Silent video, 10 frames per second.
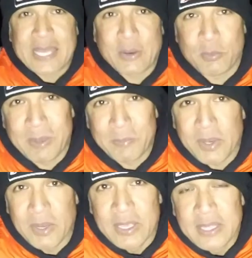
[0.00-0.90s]
Now
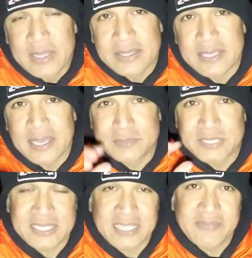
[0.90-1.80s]
remember, the
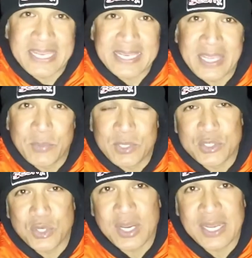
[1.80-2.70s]
objective at night when
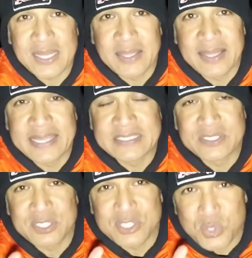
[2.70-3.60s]
you're targeting the lights
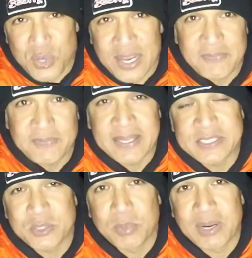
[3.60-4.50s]
is to try to
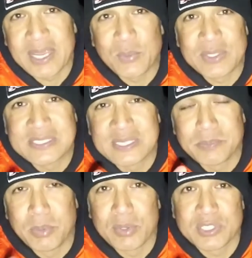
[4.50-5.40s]
find some bright ones
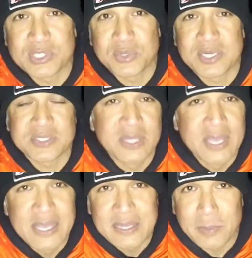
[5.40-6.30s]
that border structure.
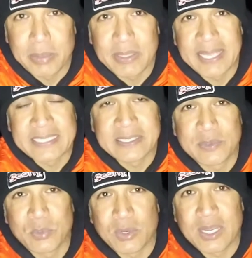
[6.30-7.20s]
The
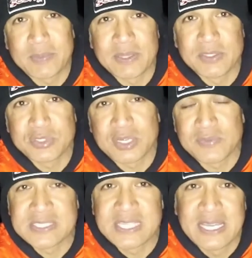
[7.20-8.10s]
plankton will come to the
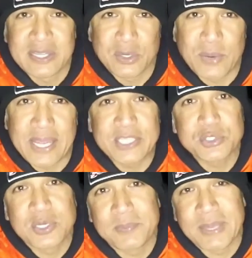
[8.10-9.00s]
surface, the grass
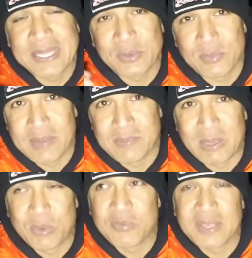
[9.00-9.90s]
shrimp and the rain
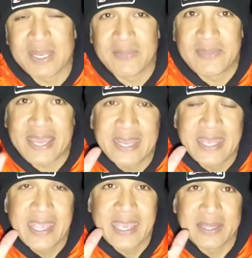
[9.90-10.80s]
bait will feed on that,
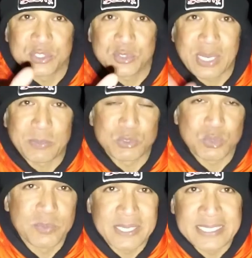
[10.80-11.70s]
and the
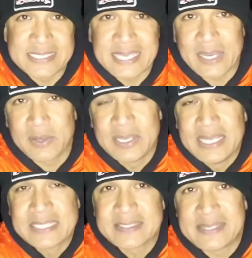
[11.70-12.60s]
stripers will be in town.
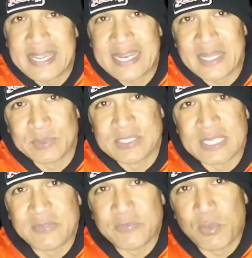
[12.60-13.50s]
Tonight it was
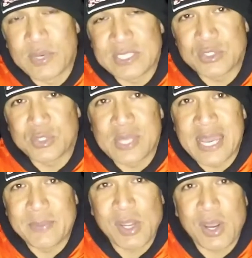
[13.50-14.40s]
the 4-inch
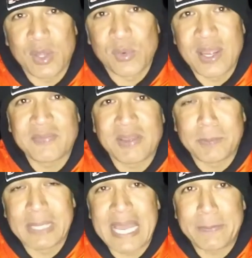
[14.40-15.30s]
tsunami
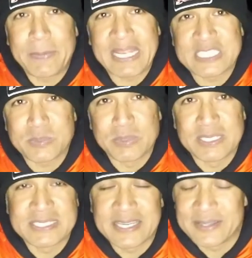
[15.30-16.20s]
holographic blackback
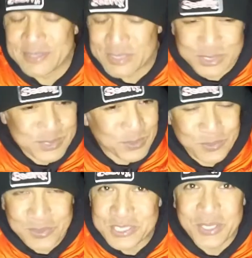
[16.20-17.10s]
split tail that stole
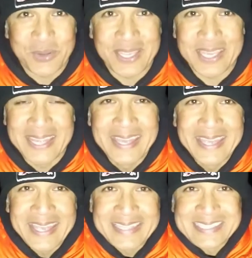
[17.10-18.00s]
the show again.
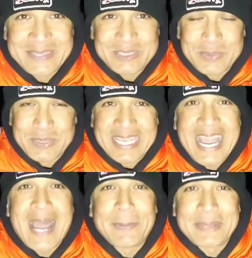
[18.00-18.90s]
It seems to be the
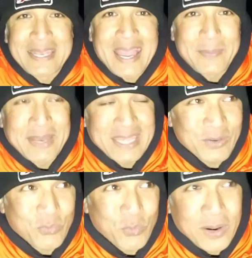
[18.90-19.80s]
common
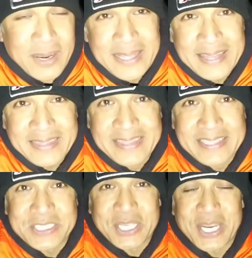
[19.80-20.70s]
denominator for
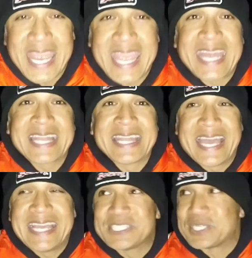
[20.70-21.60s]
this year and
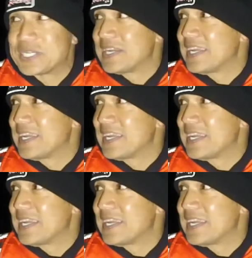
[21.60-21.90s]
last year.